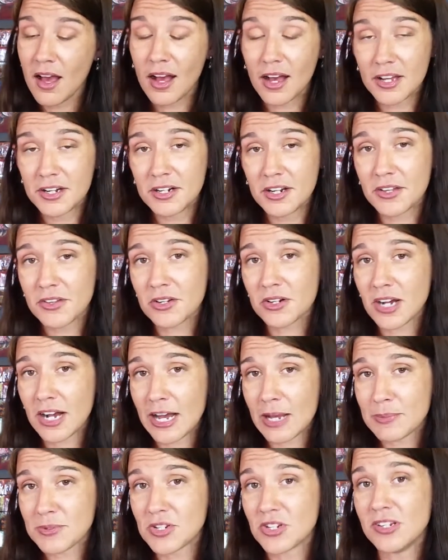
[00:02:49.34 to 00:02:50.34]
Another
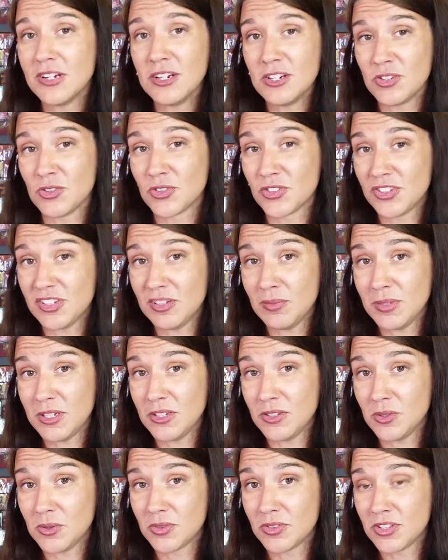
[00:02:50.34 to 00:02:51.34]
option, and you'll see
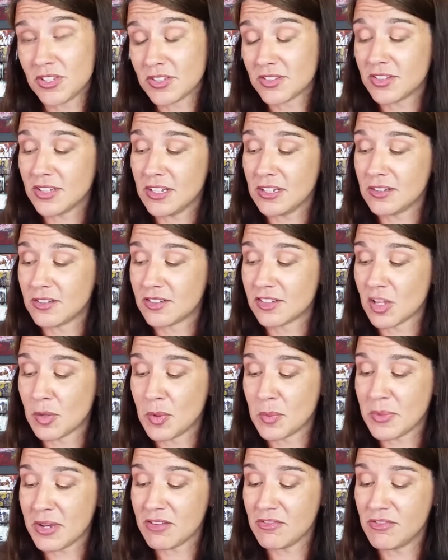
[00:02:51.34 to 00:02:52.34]
me use this in some
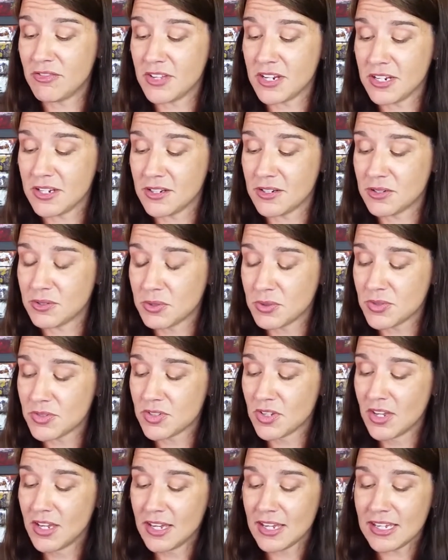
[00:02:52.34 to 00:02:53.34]
of my
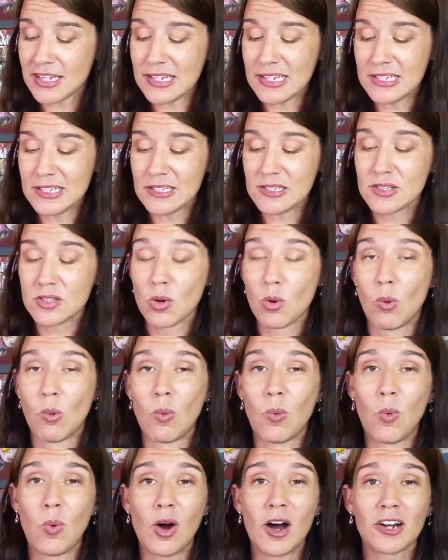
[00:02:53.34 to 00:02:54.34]
videos, is
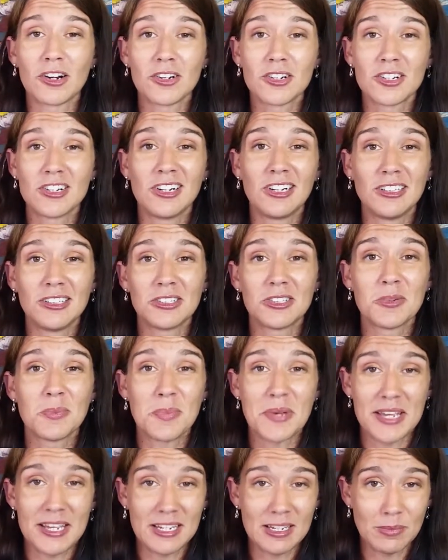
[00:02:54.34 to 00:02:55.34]
watercolor
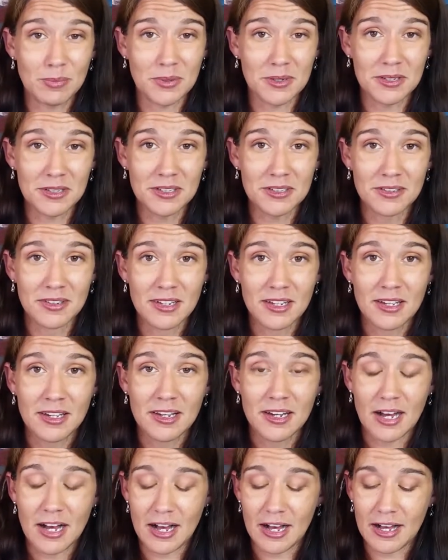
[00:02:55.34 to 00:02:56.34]
paper.
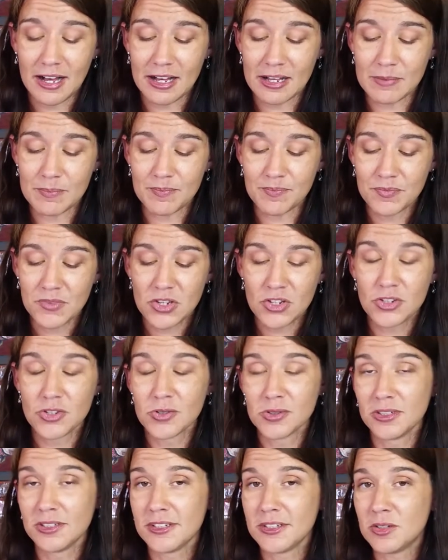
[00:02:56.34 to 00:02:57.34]
Um,
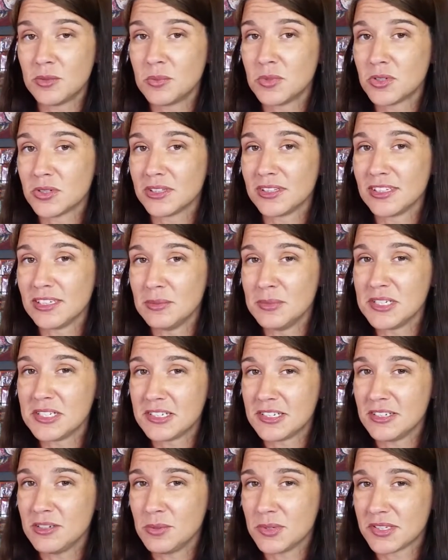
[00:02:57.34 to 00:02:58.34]
you're a little more
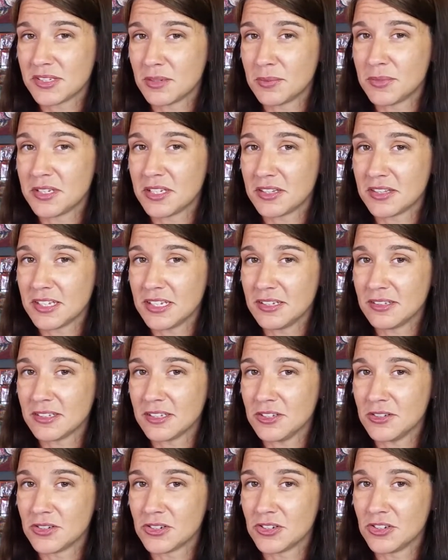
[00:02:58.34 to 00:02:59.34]
limited with some of the things
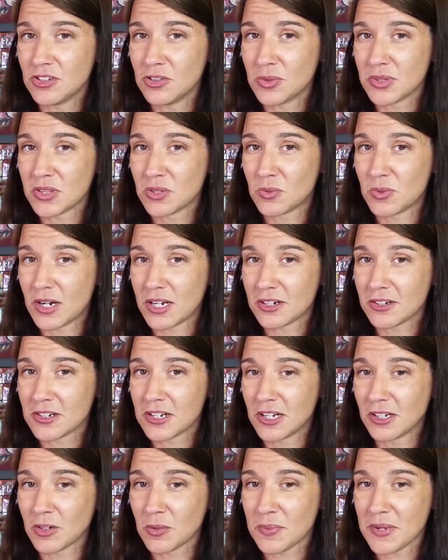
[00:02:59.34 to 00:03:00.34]
that you can do with the
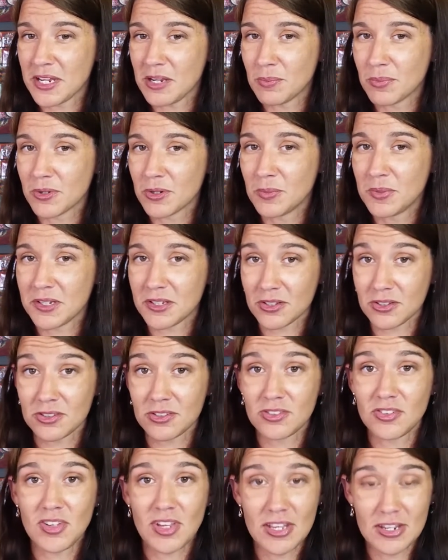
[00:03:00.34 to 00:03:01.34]
watercolor paper
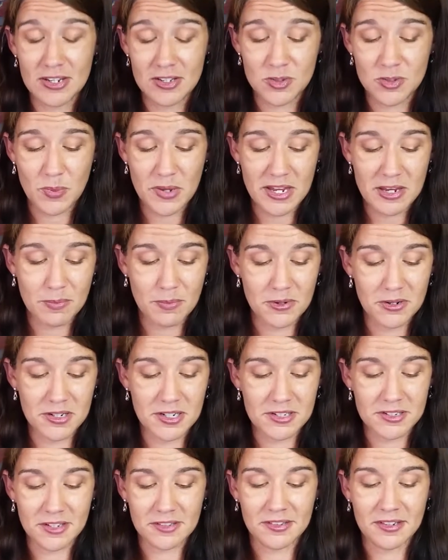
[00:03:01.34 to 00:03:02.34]
because it paper and
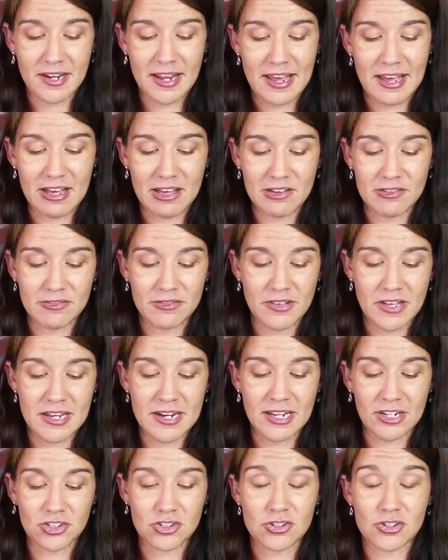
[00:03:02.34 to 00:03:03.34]
it doesn't have
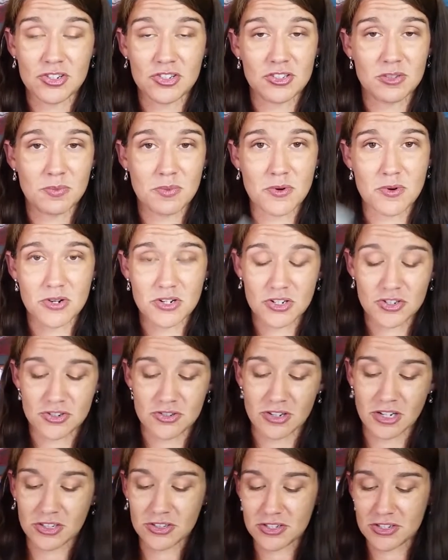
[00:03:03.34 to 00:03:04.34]
an extra support
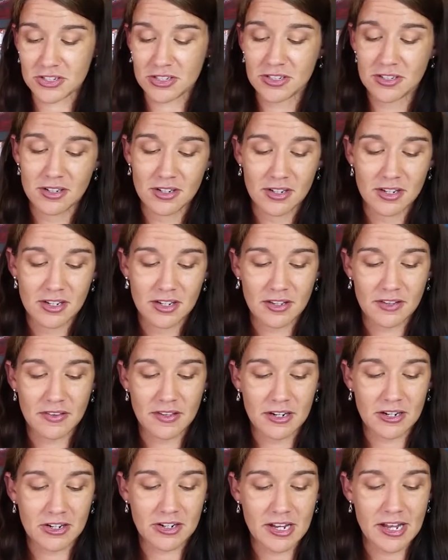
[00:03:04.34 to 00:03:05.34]
structure.
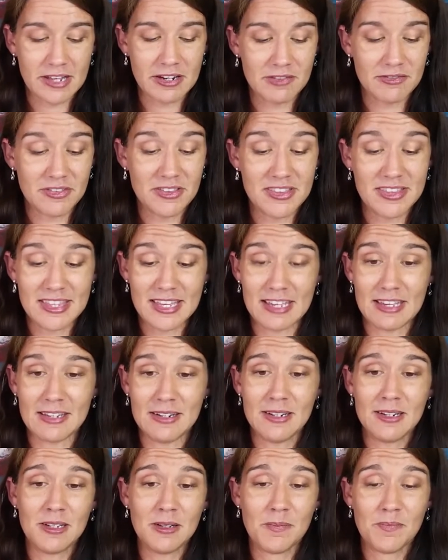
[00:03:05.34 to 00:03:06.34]
They are kind of
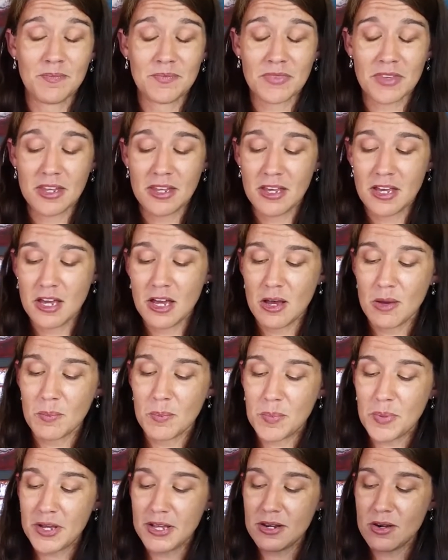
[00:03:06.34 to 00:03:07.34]
thin.
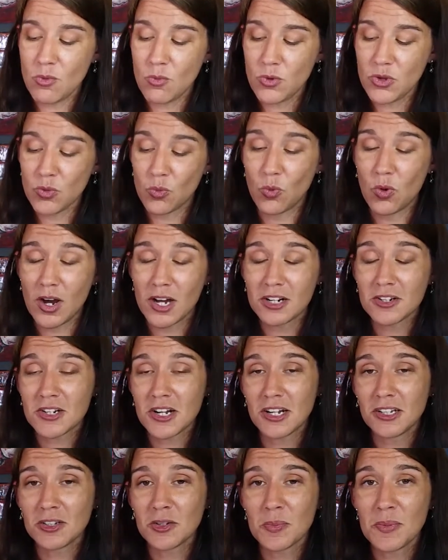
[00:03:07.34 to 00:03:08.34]
But with
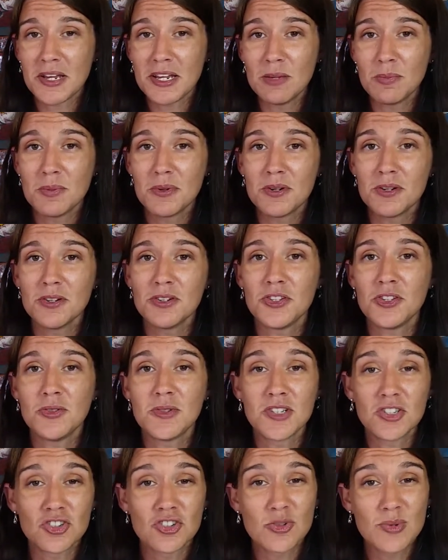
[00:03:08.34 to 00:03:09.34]
watercolor paper,
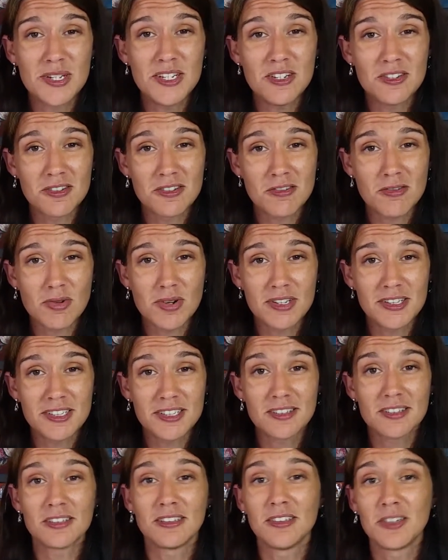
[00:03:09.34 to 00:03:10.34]
you can treat your
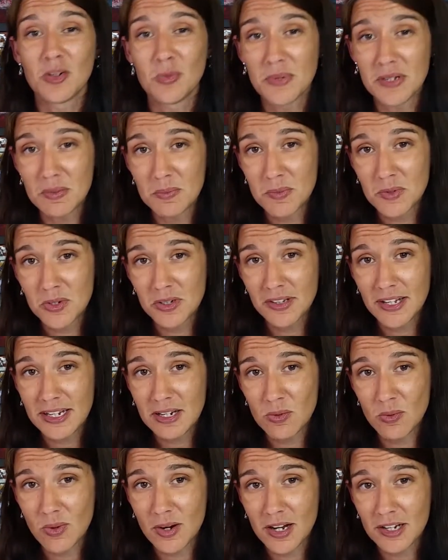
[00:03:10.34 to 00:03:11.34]
acrylics a little bit more
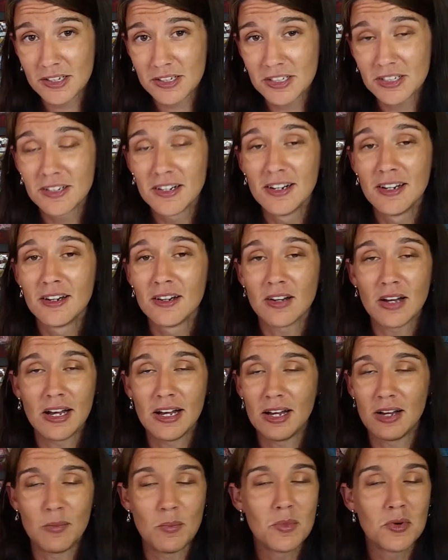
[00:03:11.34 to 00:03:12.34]
like water,
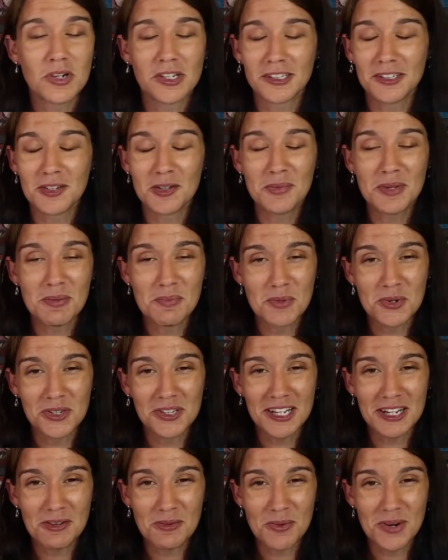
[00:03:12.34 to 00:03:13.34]
uh, more, a little bit
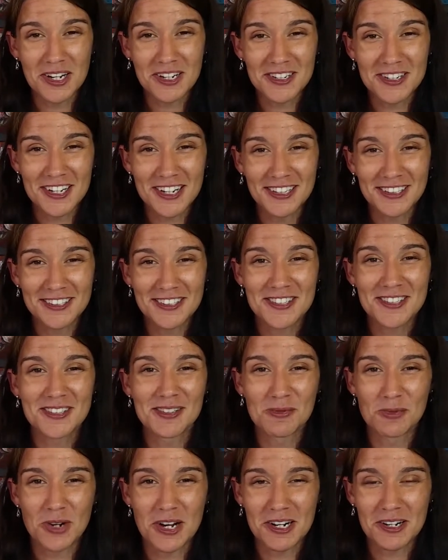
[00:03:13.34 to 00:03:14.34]
more like
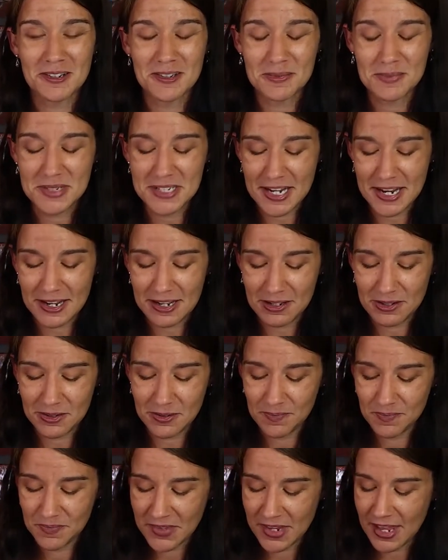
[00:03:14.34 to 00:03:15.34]
watercolors and water them
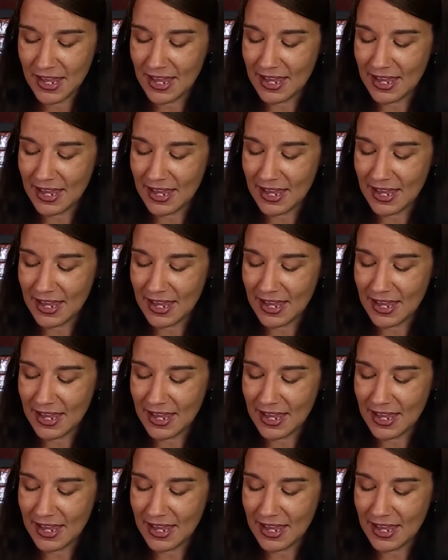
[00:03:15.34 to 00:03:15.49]
down.